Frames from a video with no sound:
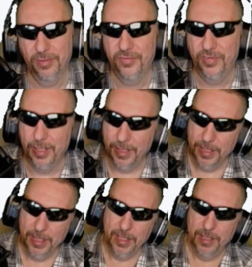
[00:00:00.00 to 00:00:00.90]
See,
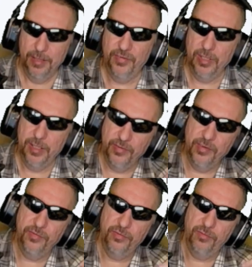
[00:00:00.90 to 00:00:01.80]
see, there,
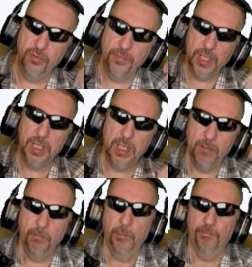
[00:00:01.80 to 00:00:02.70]
there's too
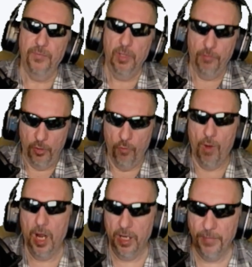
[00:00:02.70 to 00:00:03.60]
many
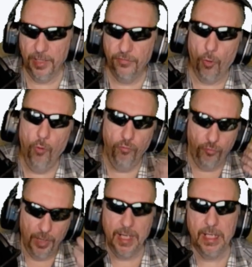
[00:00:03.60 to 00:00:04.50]
requirements
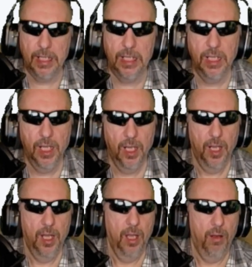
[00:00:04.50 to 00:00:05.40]
already,
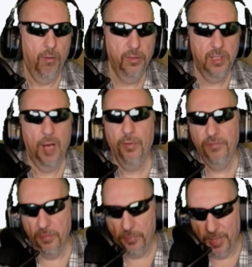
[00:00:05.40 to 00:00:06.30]
on top of
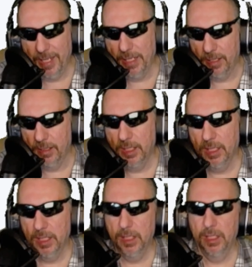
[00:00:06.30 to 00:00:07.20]
you paying,
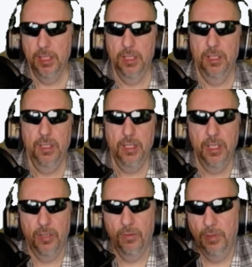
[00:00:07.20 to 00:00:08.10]
you
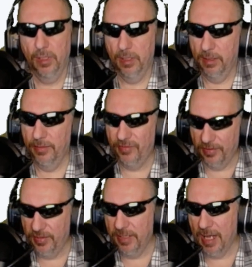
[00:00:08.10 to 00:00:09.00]
know,
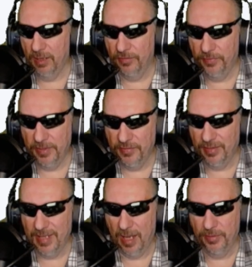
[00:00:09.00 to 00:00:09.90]
sixty dollars for this
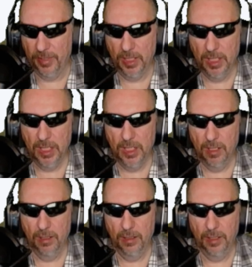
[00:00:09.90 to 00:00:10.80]
adapter,
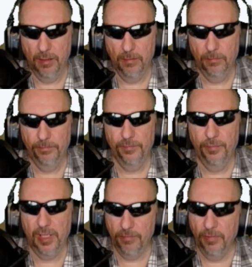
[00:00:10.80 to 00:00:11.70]
you know.
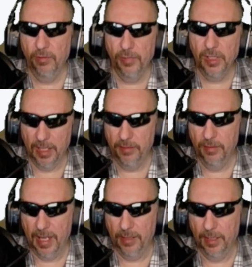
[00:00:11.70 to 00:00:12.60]
But we'll we'll get to
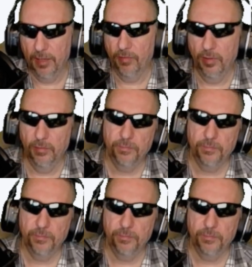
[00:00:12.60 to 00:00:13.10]
that later on.